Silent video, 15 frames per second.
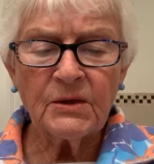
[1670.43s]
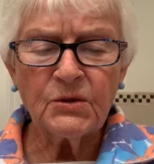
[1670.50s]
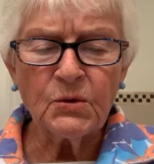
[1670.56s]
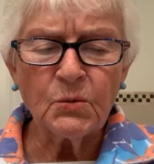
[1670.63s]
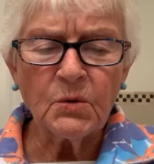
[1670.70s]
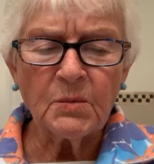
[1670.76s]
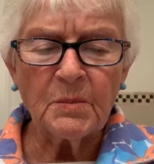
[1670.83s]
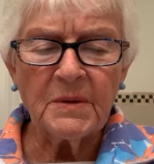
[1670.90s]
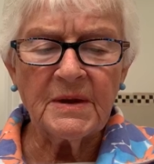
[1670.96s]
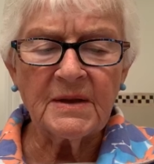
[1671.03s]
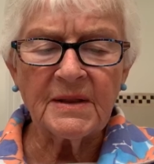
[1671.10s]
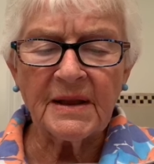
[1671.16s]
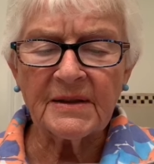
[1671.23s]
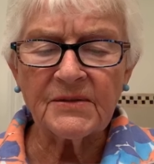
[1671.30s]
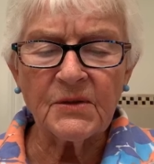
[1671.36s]
you will
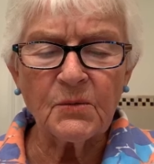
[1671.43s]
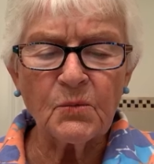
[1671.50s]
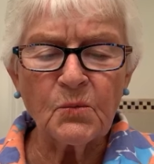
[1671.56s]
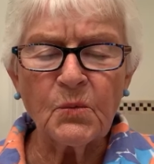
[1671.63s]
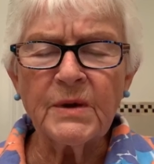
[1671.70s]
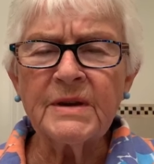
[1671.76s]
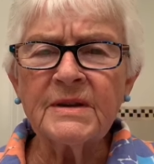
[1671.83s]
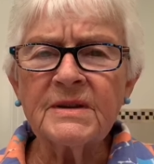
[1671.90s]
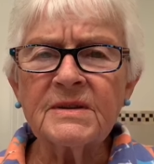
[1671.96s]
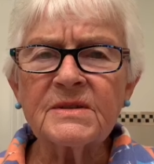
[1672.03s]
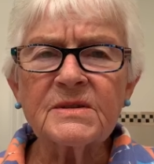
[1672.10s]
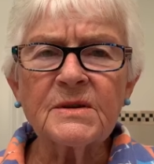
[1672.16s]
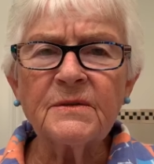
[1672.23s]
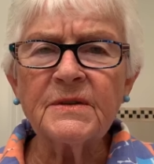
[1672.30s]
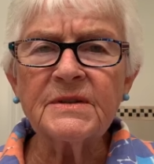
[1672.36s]
be like the
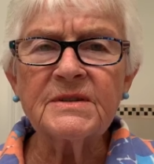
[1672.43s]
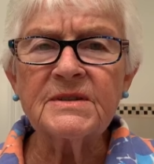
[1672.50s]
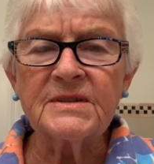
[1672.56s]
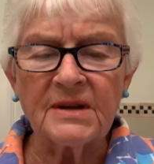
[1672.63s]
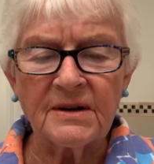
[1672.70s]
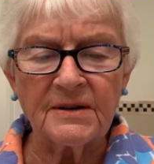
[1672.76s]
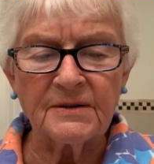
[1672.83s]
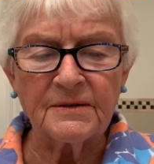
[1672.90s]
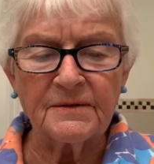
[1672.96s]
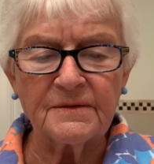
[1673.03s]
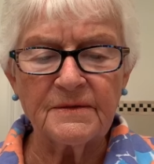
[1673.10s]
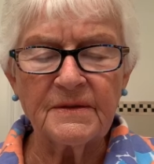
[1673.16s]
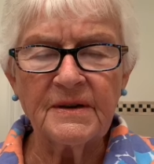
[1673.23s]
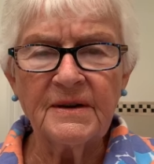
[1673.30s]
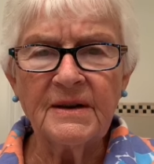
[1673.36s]
wings of a
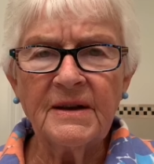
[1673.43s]
dove,